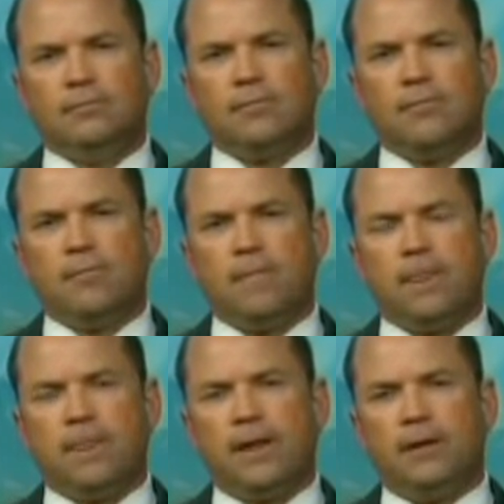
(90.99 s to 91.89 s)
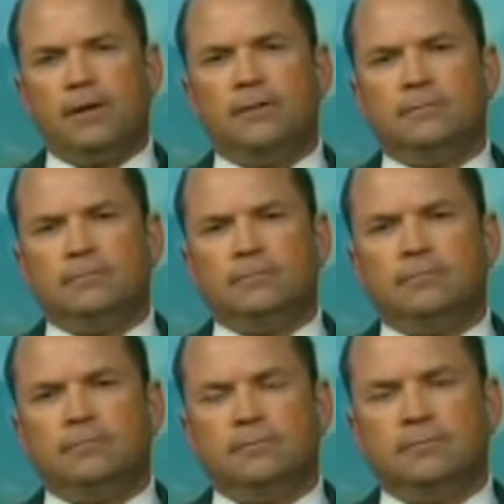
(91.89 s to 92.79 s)

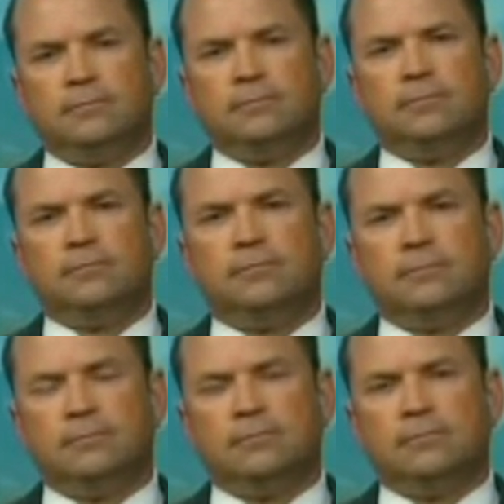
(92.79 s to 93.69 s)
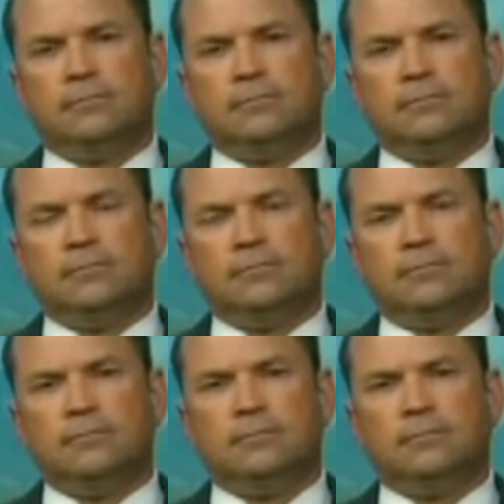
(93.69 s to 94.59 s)

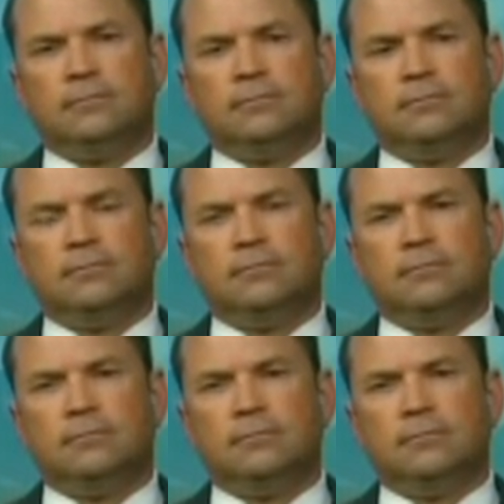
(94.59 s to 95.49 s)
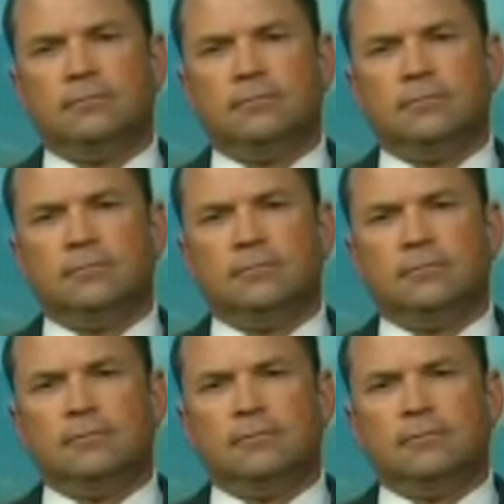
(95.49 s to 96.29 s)
(not speaking)